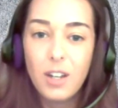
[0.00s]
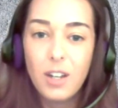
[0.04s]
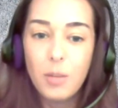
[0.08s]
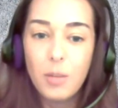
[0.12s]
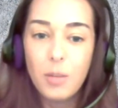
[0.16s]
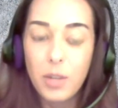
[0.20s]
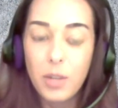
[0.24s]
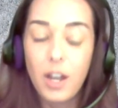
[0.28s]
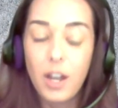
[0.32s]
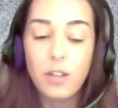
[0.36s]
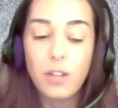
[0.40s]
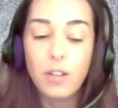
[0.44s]

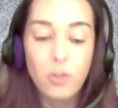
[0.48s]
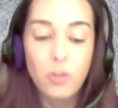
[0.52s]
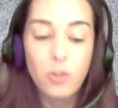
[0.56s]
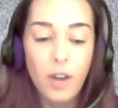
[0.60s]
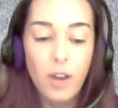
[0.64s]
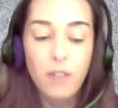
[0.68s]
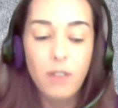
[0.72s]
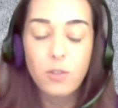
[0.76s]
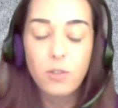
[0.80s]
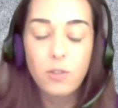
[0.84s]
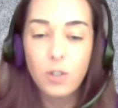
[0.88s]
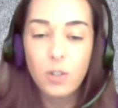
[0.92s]
But yeah, so
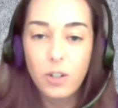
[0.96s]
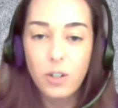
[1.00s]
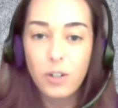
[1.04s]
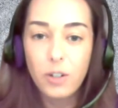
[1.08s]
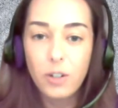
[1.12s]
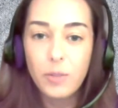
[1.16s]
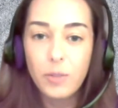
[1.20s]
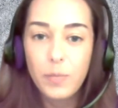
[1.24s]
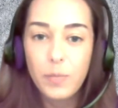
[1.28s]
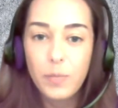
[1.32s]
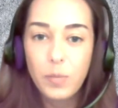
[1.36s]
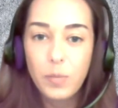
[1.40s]
after
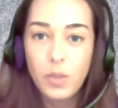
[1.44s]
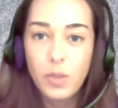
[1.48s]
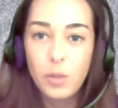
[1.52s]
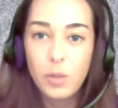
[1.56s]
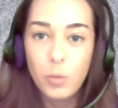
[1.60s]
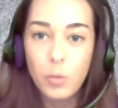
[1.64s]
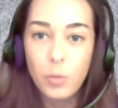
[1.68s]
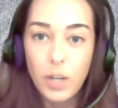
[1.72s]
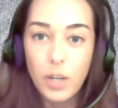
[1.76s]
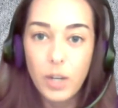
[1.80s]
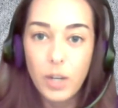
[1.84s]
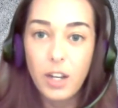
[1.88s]

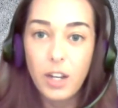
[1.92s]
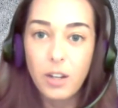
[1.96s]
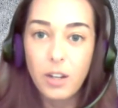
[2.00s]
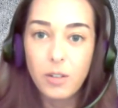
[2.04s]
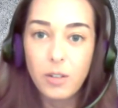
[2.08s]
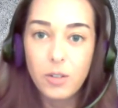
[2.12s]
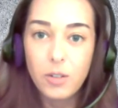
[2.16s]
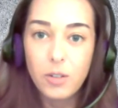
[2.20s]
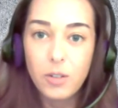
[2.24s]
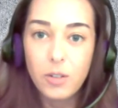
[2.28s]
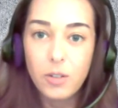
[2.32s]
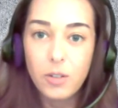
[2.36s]
winning
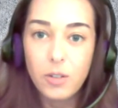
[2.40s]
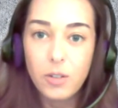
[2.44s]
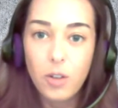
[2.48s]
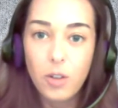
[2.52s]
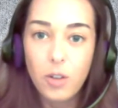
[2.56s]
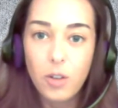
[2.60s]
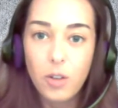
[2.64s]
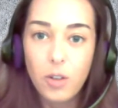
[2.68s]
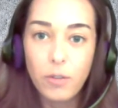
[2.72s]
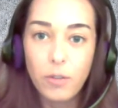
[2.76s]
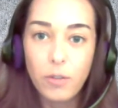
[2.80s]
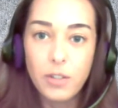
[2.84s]
conference
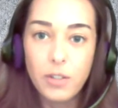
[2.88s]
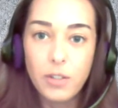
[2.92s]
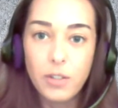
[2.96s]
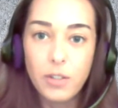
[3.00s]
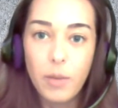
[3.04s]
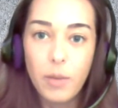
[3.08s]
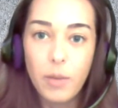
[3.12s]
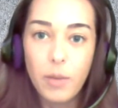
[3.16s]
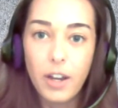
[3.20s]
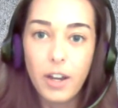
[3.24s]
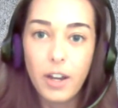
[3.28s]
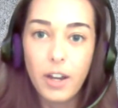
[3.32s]
my
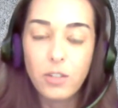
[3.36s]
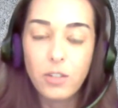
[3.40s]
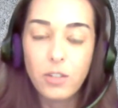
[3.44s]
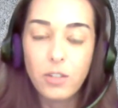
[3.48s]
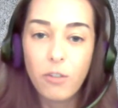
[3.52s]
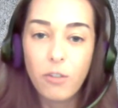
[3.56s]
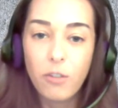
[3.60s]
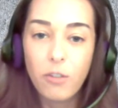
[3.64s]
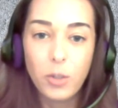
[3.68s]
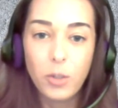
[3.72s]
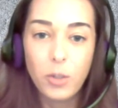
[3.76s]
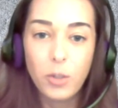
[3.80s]
sophomore
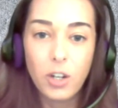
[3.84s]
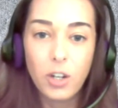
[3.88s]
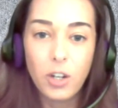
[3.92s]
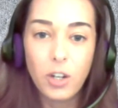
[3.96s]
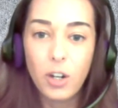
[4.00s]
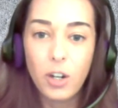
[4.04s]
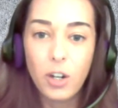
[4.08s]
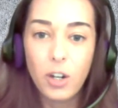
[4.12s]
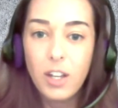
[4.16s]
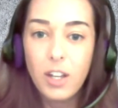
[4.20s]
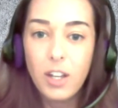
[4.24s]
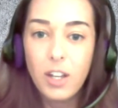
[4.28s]
year,
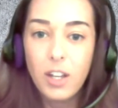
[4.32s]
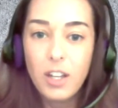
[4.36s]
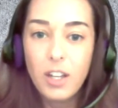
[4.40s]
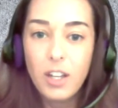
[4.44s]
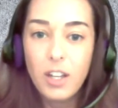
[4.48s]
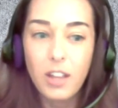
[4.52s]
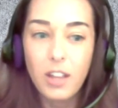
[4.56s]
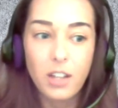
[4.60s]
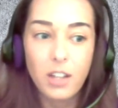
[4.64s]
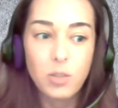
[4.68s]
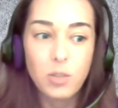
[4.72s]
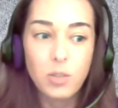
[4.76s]
that's when
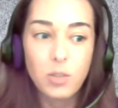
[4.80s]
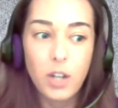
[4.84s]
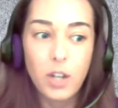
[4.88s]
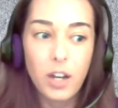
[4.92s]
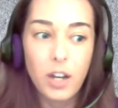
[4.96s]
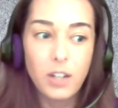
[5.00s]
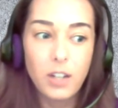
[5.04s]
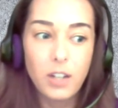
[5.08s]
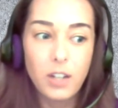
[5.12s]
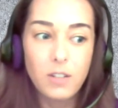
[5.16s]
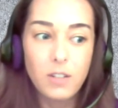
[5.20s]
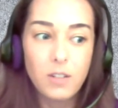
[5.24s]
I
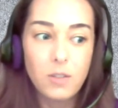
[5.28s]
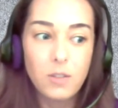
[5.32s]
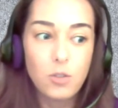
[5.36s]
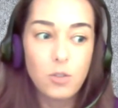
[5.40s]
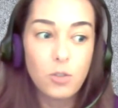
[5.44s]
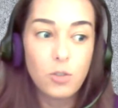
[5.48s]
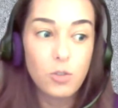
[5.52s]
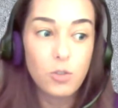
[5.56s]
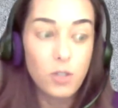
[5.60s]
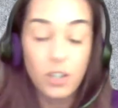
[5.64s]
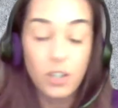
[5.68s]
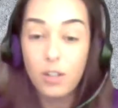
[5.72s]

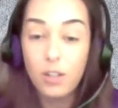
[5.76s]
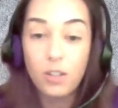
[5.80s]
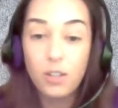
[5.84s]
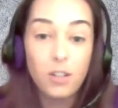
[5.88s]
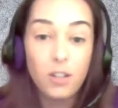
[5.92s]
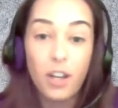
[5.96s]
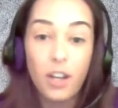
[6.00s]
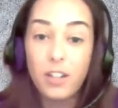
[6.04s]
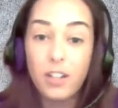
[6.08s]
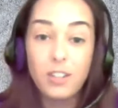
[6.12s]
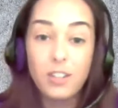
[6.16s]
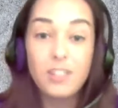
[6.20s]
could
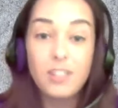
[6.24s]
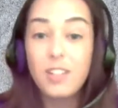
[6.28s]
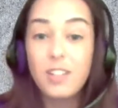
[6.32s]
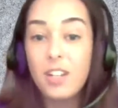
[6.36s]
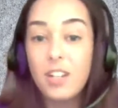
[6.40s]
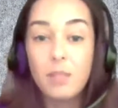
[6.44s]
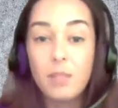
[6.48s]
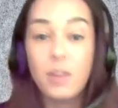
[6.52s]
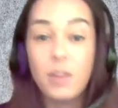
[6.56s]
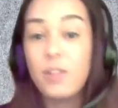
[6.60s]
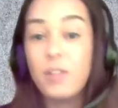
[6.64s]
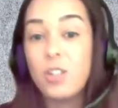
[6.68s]
see it in my
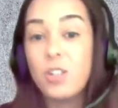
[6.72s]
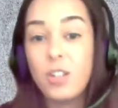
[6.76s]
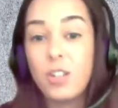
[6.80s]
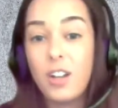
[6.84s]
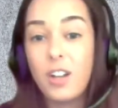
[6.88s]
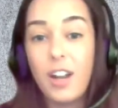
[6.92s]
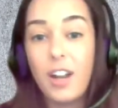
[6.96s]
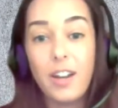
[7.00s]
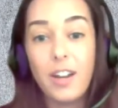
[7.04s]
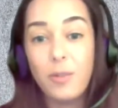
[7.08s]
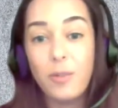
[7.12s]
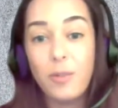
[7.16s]
vision. I
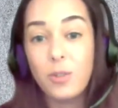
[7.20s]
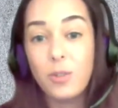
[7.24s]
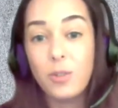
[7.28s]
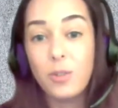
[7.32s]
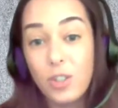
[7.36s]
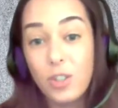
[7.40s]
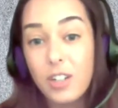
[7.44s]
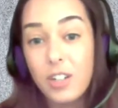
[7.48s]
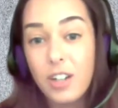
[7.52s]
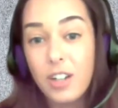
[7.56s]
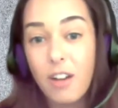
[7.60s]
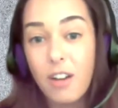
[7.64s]
was good
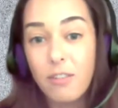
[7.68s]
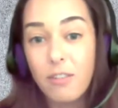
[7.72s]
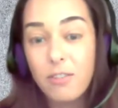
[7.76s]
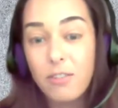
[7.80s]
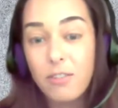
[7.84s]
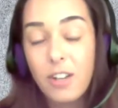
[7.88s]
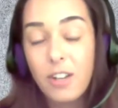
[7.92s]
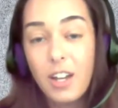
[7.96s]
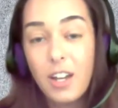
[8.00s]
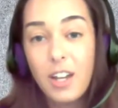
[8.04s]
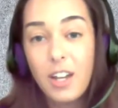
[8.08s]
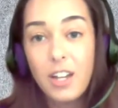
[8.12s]
enough
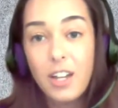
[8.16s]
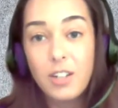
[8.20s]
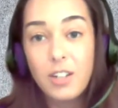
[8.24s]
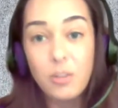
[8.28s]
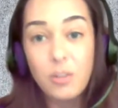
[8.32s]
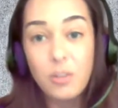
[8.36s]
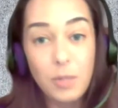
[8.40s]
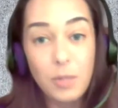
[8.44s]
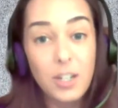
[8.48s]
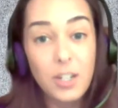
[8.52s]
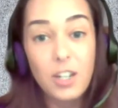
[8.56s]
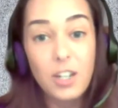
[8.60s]
to
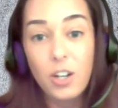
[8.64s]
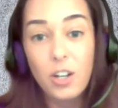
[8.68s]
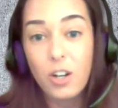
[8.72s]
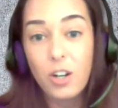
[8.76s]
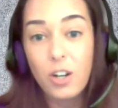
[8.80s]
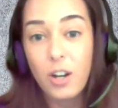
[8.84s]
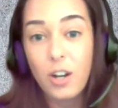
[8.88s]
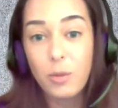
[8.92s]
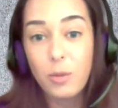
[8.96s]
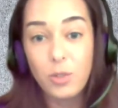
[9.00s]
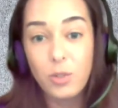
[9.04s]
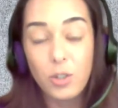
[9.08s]
be here. I
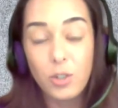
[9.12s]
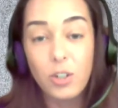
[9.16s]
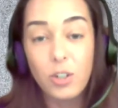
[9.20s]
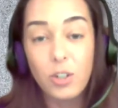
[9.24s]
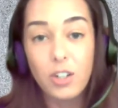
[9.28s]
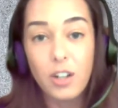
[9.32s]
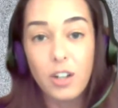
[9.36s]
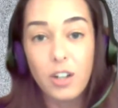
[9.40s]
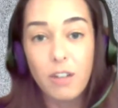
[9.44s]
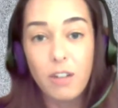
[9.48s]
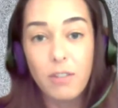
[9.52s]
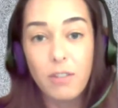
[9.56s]
was good
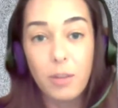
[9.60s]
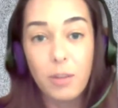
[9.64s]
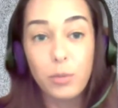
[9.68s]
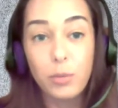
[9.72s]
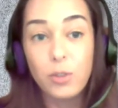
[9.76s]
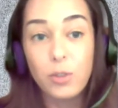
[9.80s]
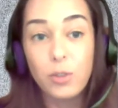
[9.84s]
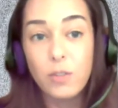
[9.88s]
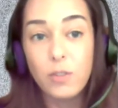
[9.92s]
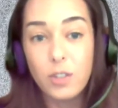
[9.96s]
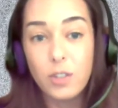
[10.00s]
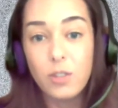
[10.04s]
enough. I proved
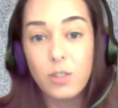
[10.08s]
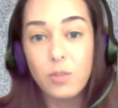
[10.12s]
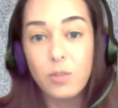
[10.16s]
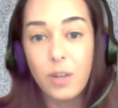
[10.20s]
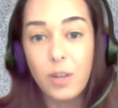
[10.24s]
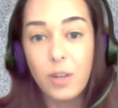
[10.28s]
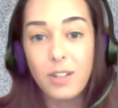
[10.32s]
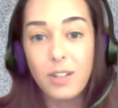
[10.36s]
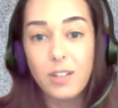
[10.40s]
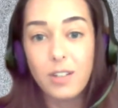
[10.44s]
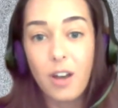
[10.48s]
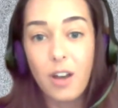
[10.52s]
it to
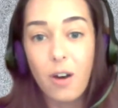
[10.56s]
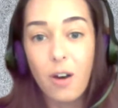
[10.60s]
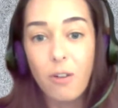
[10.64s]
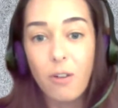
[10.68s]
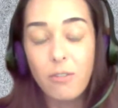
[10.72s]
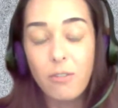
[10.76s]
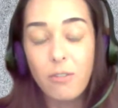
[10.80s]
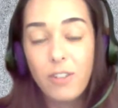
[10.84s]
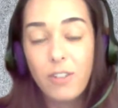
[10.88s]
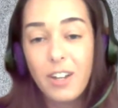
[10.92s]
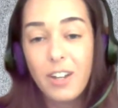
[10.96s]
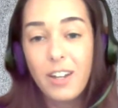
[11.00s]
myself.
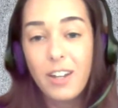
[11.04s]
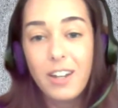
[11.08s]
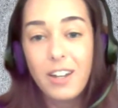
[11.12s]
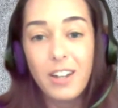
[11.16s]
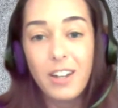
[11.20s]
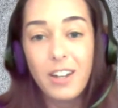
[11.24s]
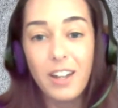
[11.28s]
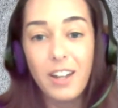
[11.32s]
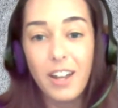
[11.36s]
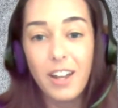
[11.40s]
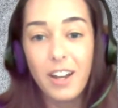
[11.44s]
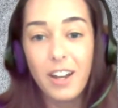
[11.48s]

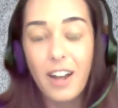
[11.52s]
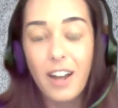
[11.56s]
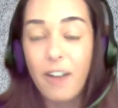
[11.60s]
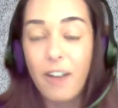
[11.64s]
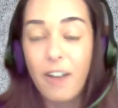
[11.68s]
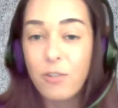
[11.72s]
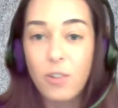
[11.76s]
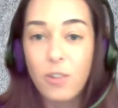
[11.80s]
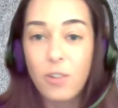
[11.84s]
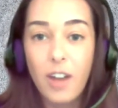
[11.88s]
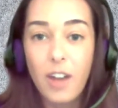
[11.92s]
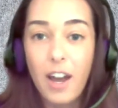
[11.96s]
And after
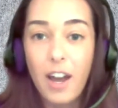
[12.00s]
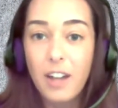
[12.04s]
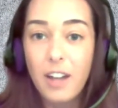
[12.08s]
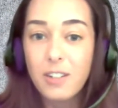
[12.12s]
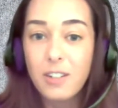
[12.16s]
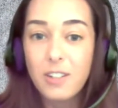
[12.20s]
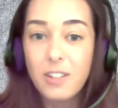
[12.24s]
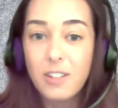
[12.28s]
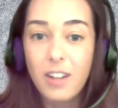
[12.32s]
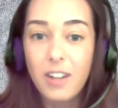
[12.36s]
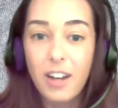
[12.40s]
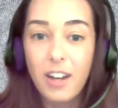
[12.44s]
that,
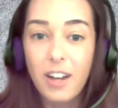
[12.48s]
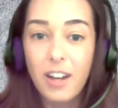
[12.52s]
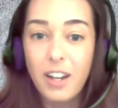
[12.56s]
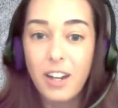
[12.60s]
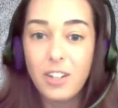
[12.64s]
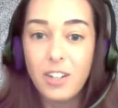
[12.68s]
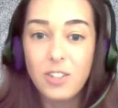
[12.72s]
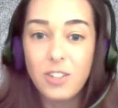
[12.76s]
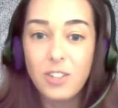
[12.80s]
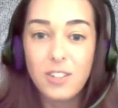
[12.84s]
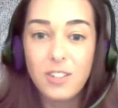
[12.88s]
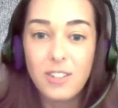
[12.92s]
I
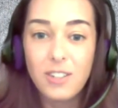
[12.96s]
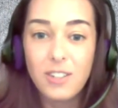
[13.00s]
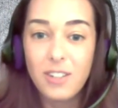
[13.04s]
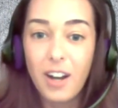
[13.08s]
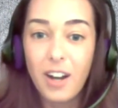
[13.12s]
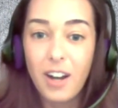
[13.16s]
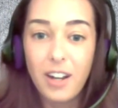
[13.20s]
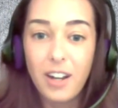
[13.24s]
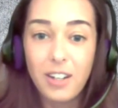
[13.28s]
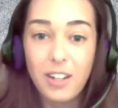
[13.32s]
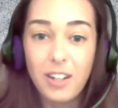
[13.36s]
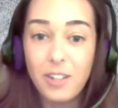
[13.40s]
just
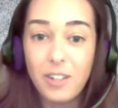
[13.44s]
decided